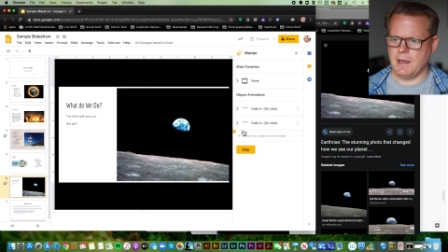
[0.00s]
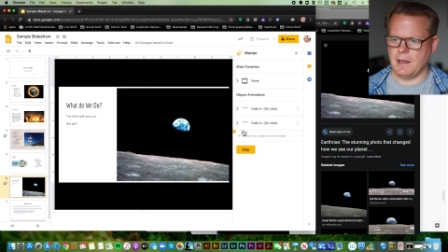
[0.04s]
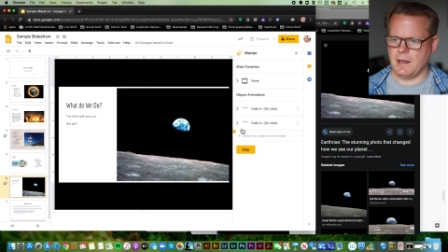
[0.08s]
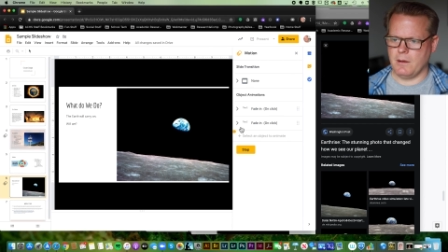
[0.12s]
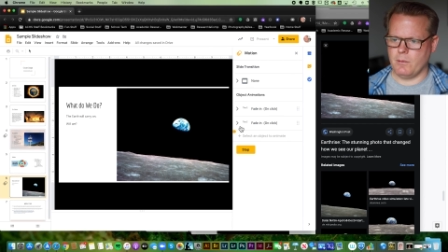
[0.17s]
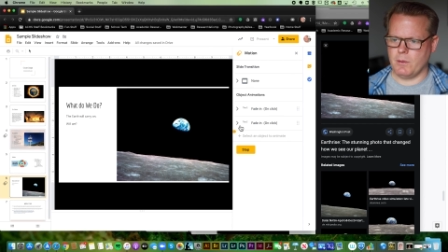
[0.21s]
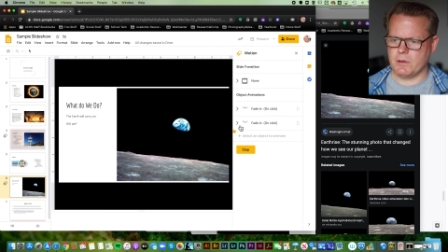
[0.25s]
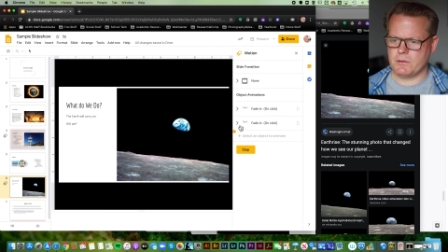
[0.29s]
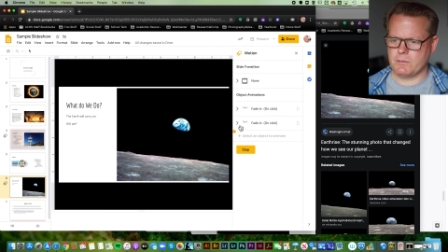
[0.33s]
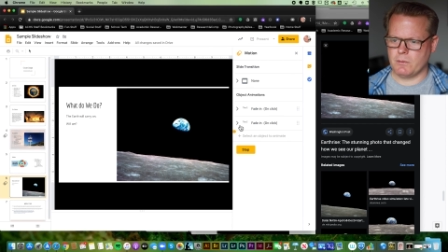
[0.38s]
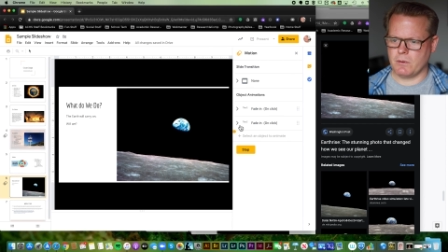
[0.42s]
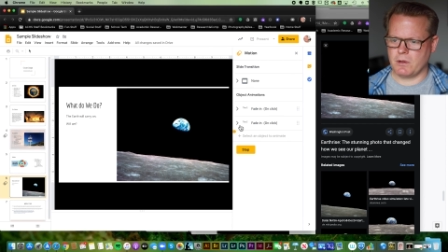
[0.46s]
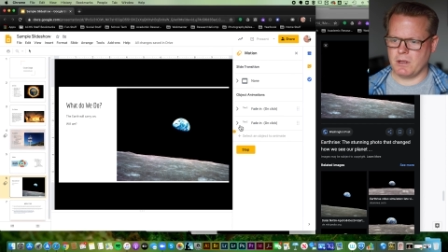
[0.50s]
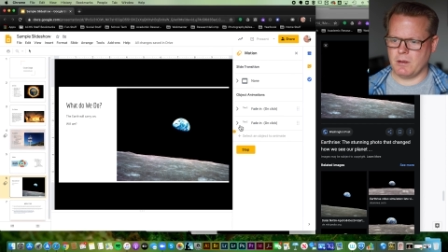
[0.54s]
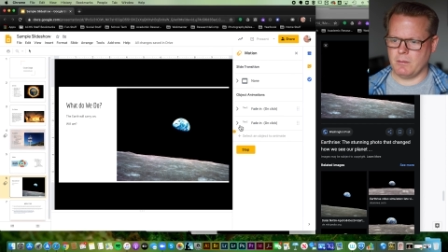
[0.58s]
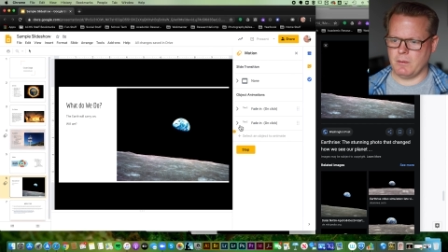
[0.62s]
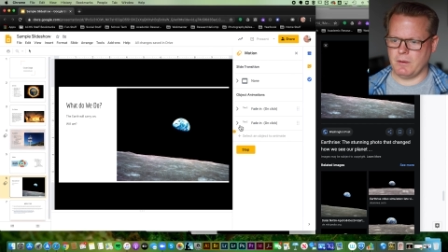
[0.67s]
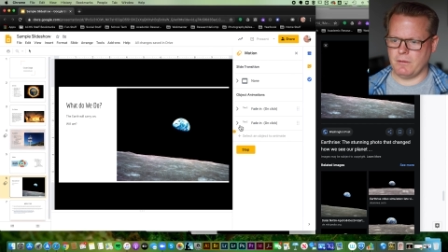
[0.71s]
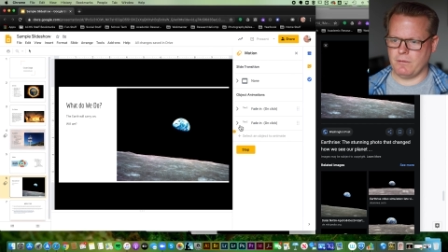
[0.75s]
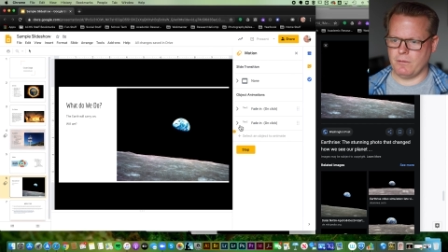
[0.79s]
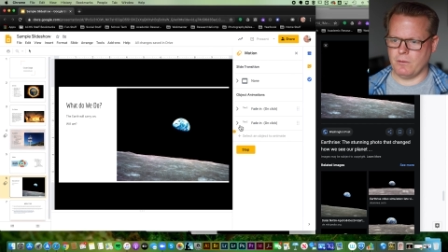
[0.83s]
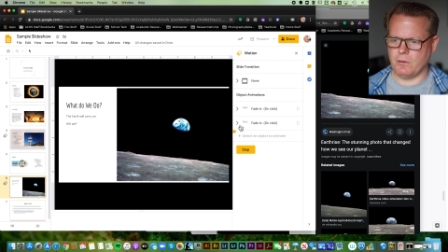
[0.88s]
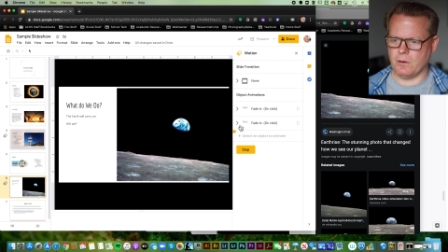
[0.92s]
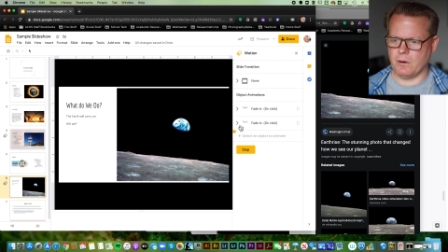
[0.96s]
It was working
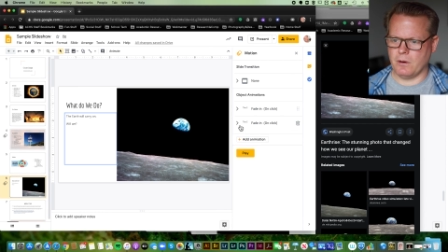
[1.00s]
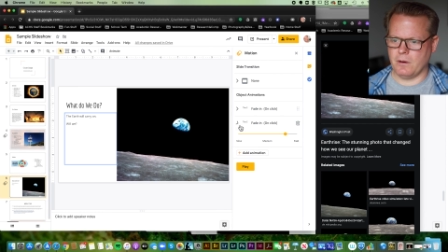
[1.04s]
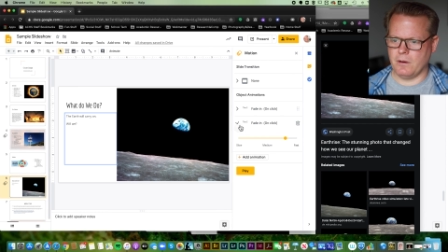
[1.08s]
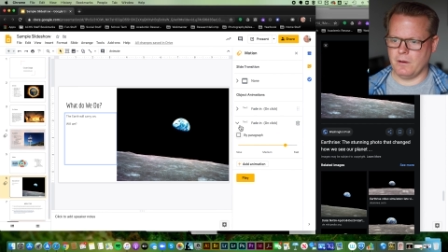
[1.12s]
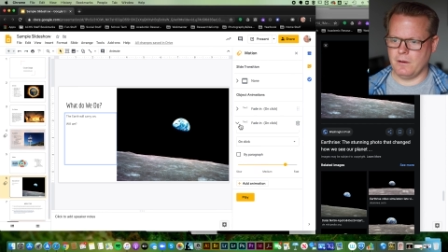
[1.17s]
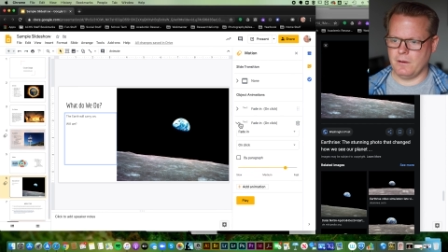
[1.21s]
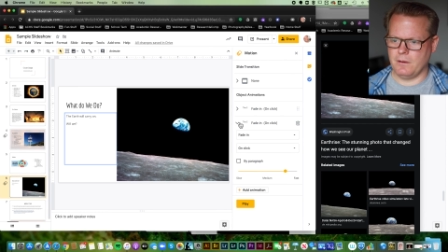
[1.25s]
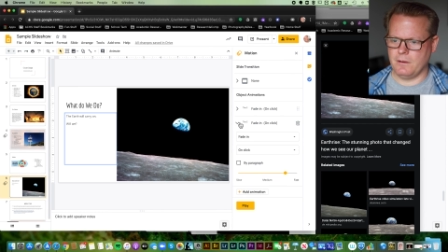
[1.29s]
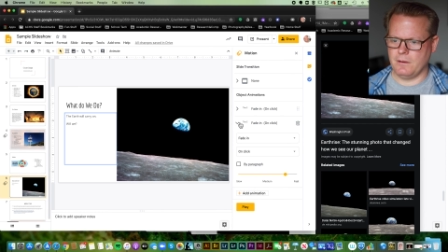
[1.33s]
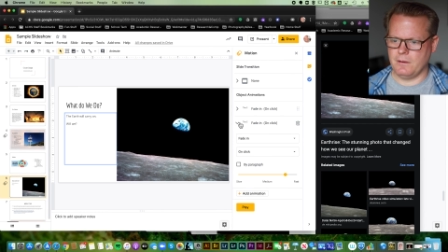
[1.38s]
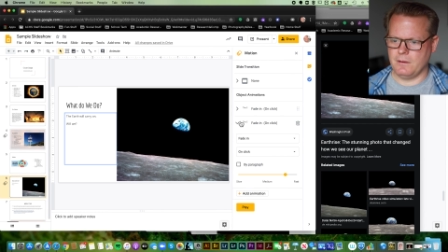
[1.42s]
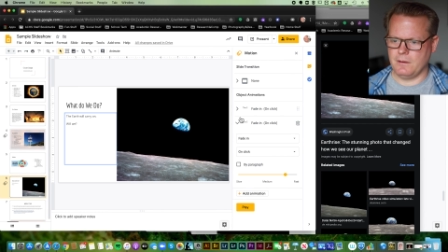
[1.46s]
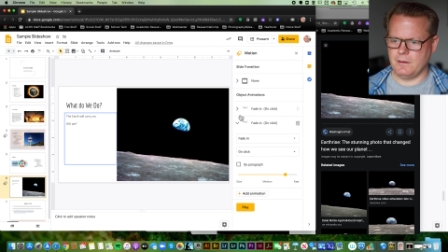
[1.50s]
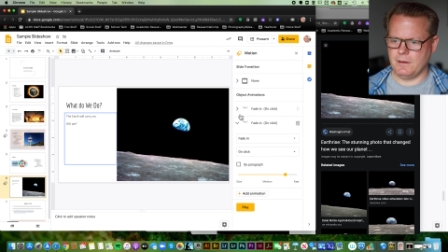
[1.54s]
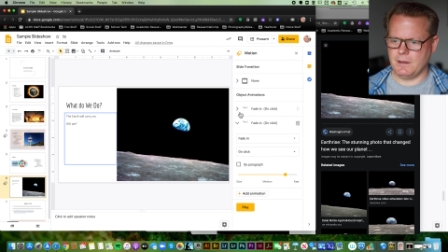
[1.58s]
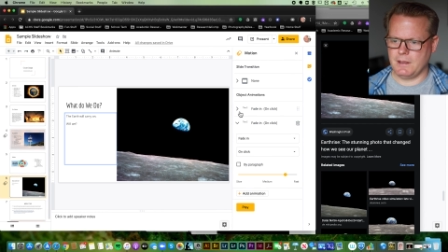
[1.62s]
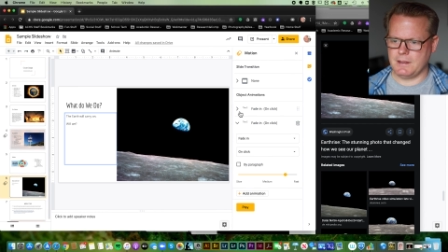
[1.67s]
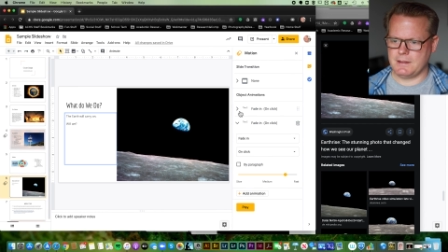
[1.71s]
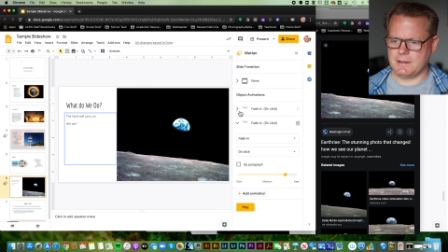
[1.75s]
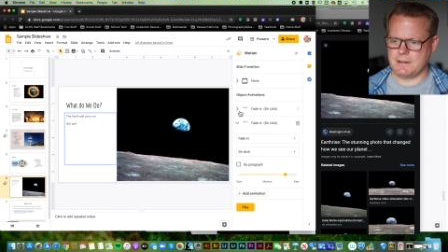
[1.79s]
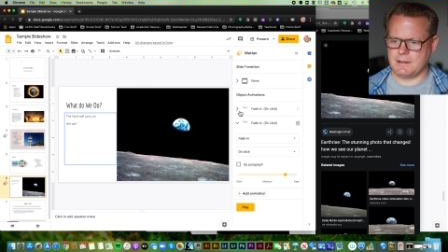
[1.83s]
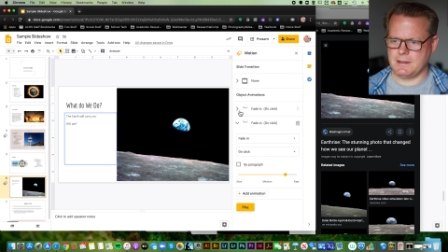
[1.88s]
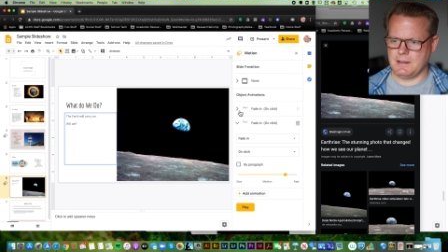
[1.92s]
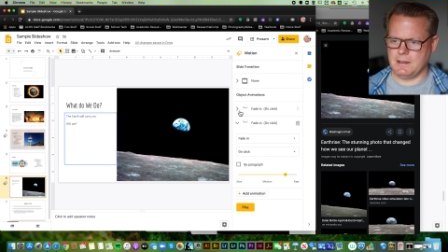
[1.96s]
before.
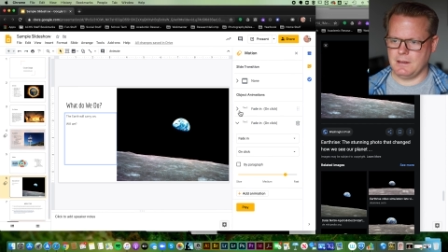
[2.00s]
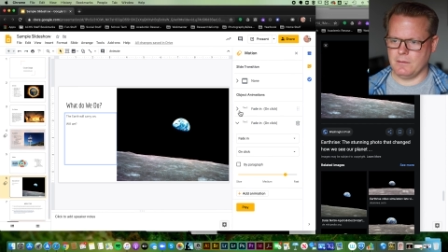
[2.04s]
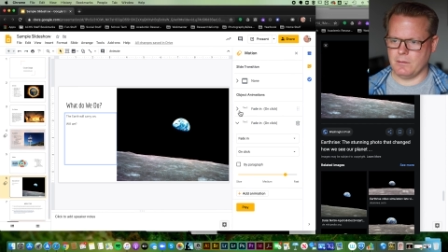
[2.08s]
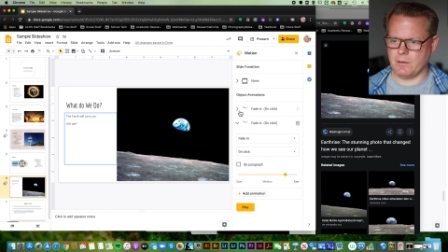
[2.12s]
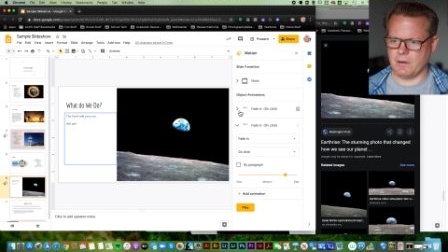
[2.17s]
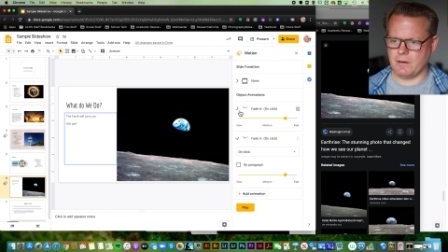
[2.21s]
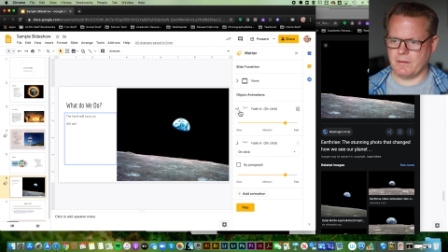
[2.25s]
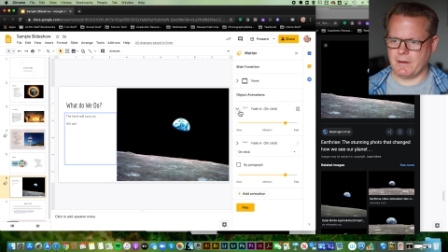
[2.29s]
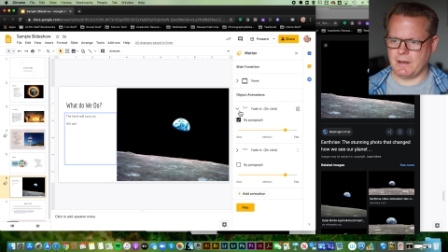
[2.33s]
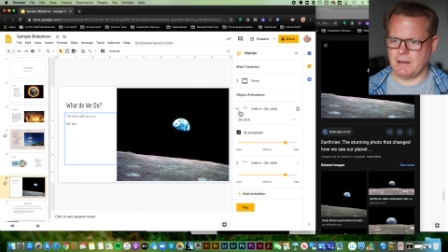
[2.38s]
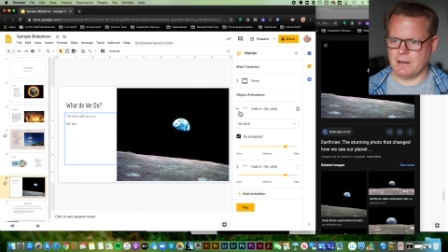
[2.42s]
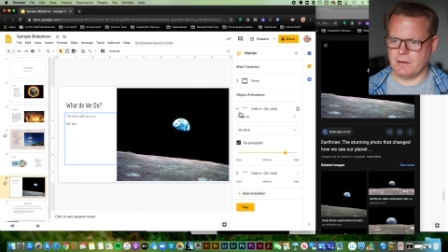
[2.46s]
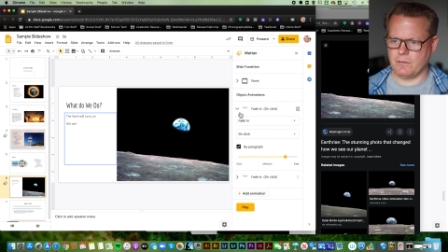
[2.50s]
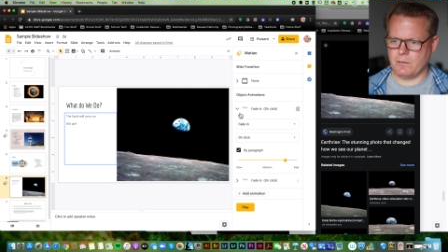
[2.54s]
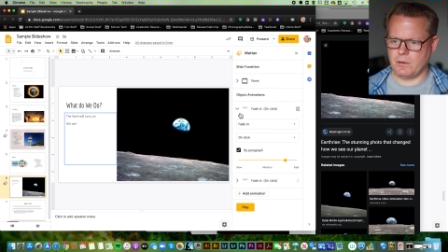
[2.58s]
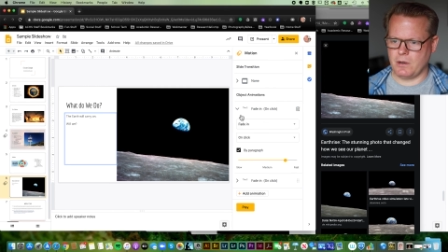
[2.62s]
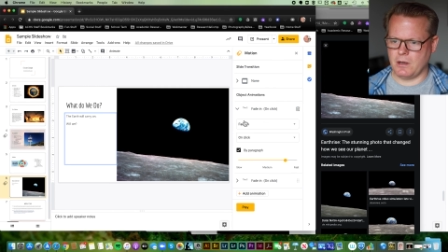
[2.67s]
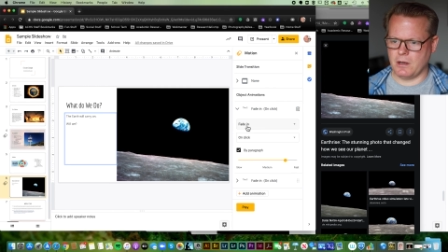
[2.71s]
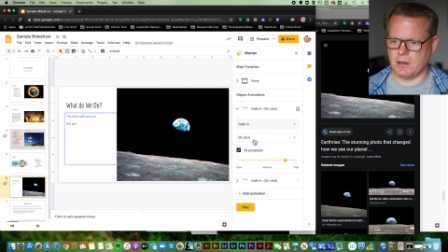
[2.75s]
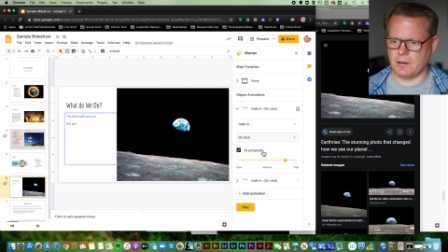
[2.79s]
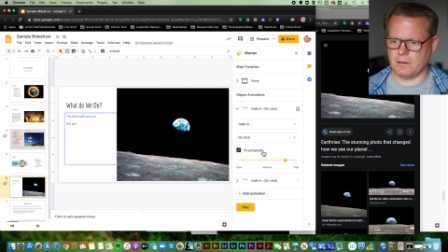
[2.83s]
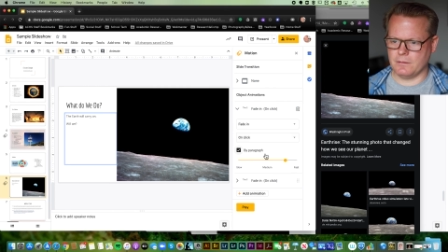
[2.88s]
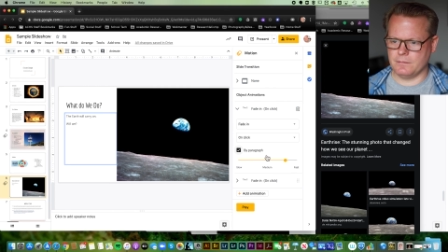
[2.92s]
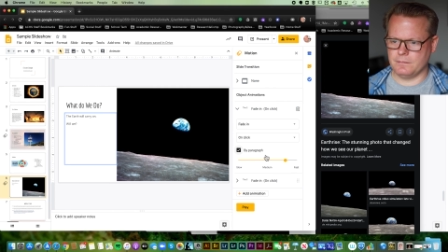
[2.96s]
Let's see, what have I done
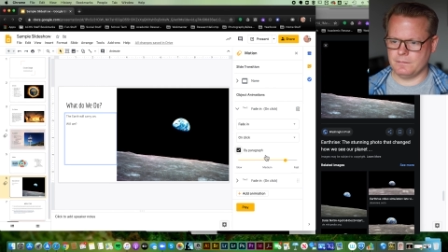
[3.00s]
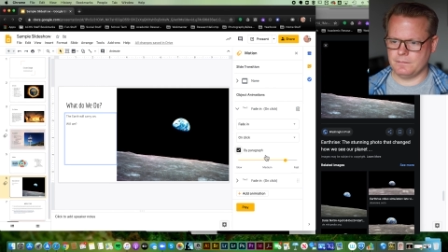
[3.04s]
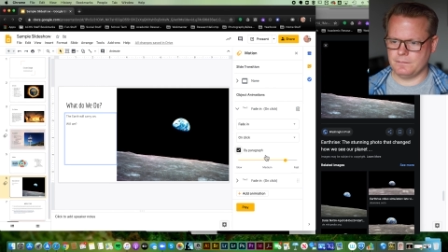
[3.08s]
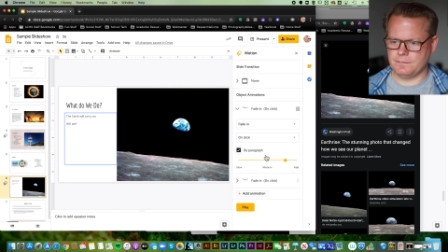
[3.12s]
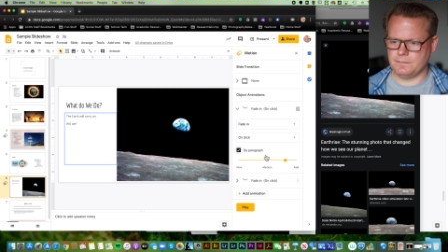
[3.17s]
wrong?